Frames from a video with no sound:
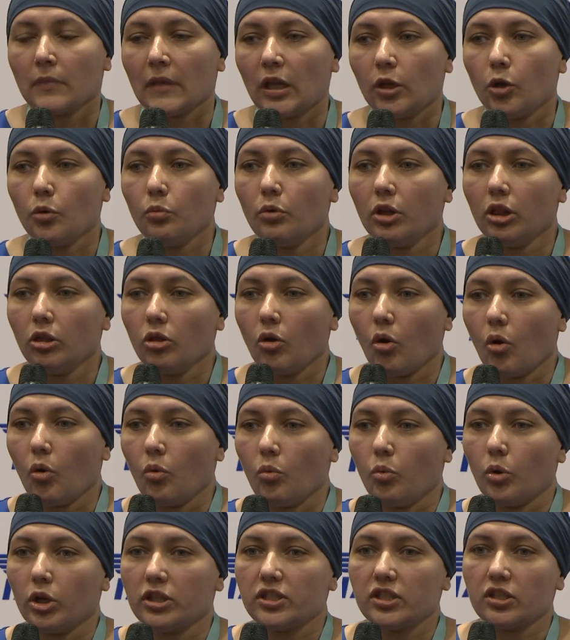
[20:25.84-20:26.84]
You will know
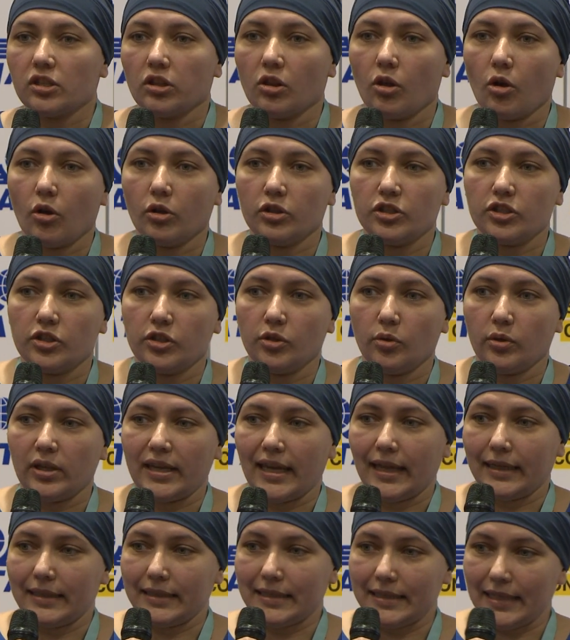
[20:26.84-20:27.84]
what slots you
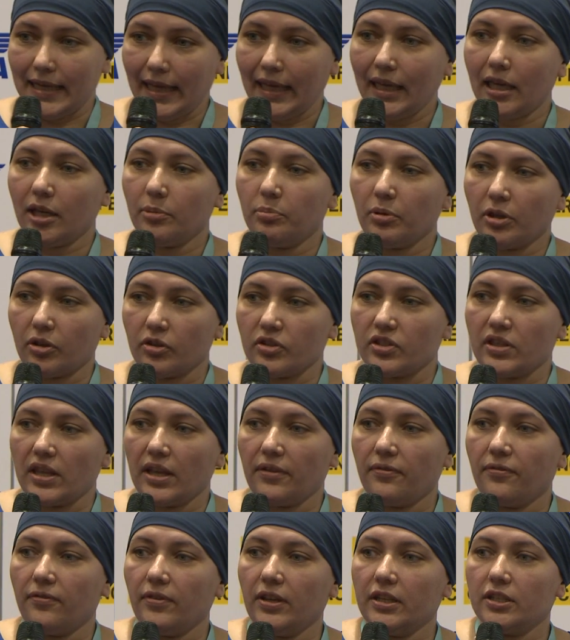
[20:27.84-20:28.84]
can take because
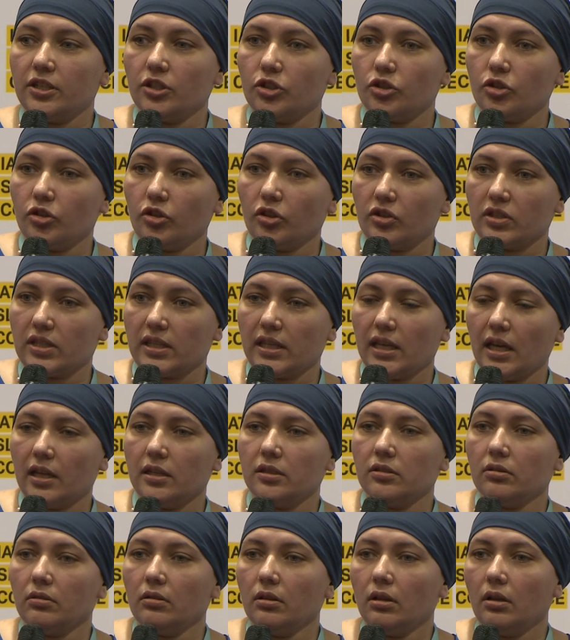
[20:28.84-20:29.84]
they fit into your
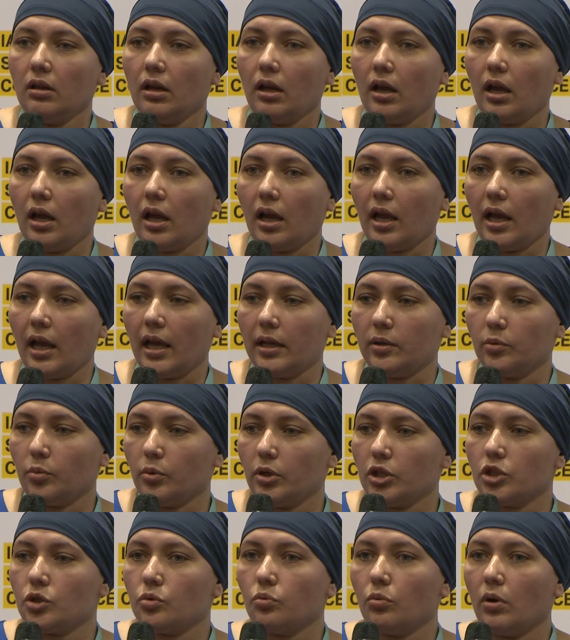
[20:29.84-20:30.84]
schedule and
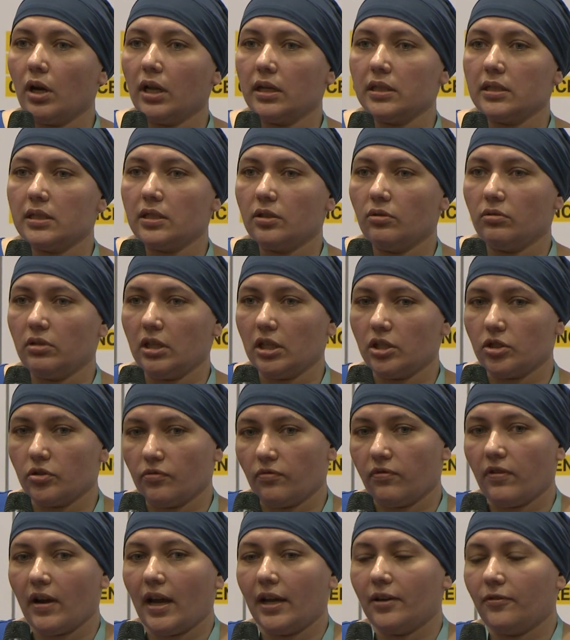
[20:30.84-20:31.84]
which ones you need to
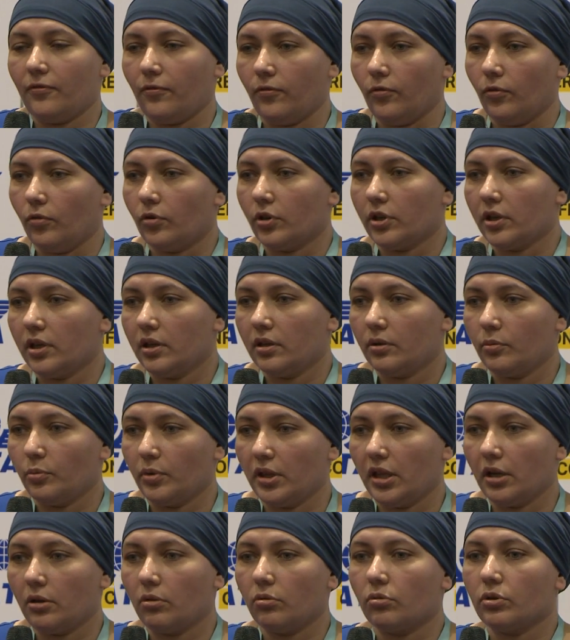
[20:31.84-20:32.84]
fight for
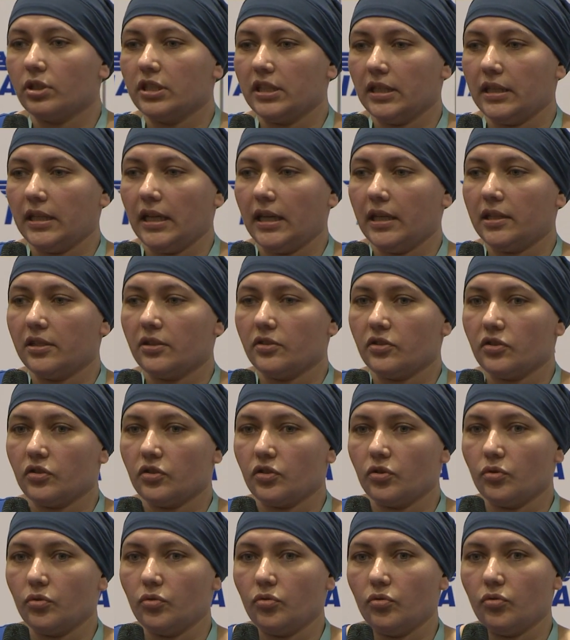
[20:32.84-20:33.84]
with the coordinators
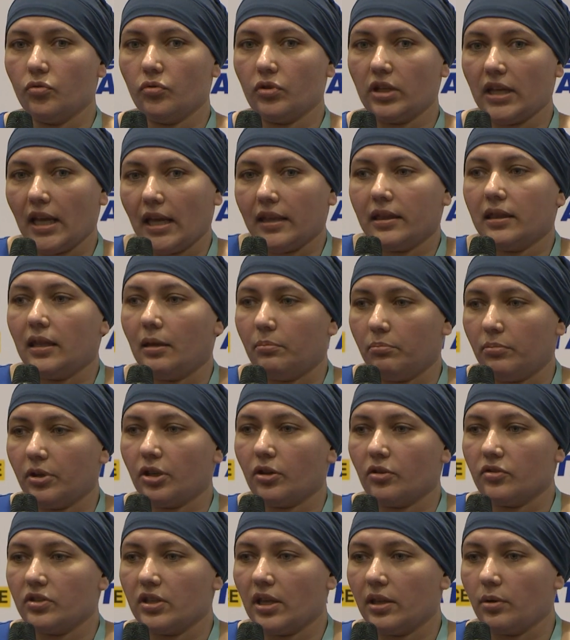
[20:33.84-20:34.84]
to get them
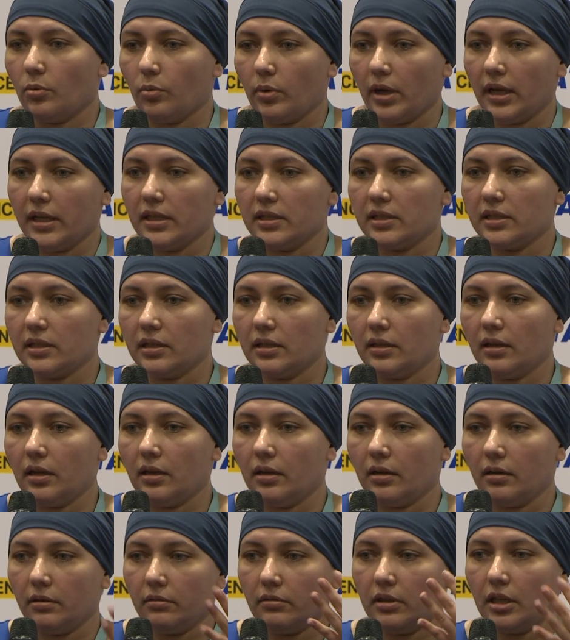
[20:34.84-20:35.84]
because otherwise
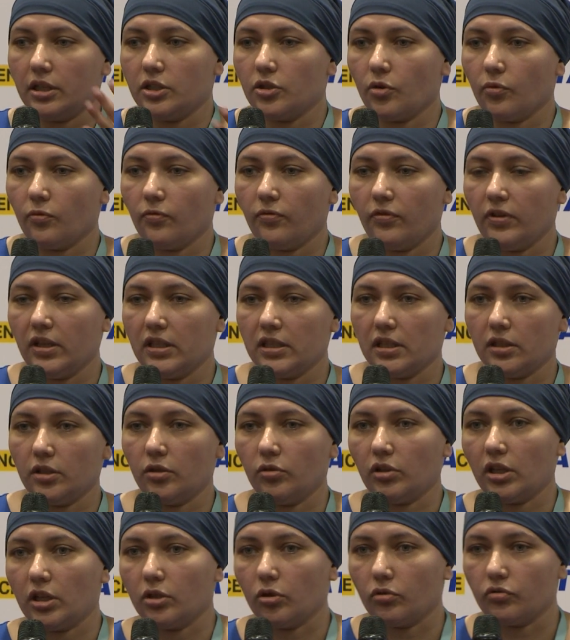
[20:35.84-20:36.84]
they don't fit and
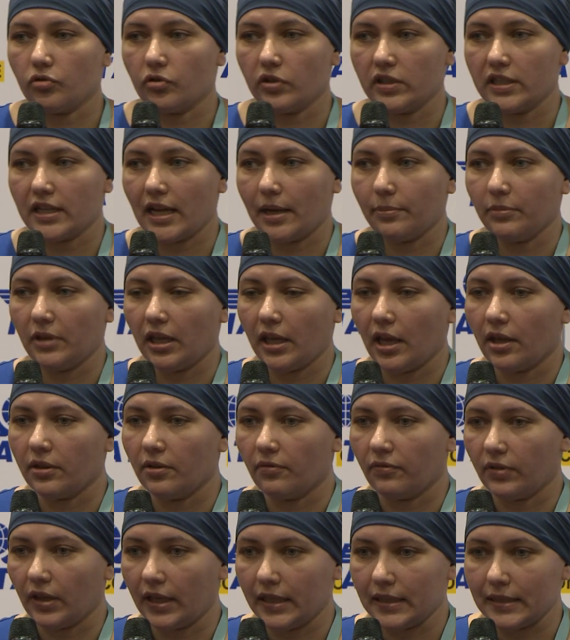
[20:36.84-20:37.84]
you cannot retime the other
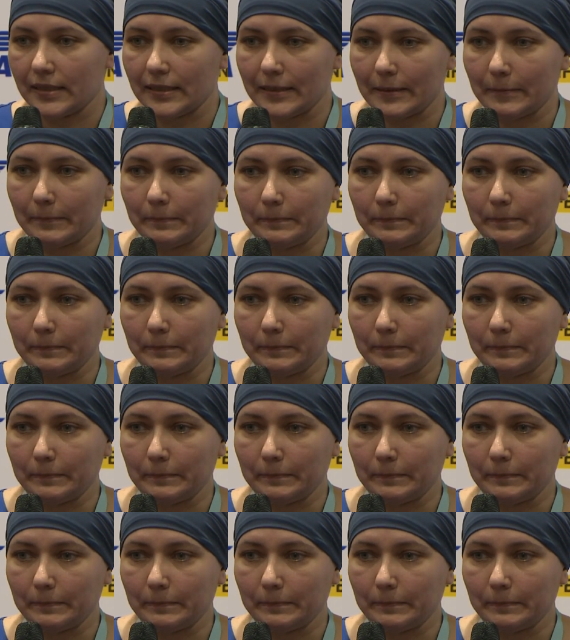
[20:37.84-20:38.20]
flights.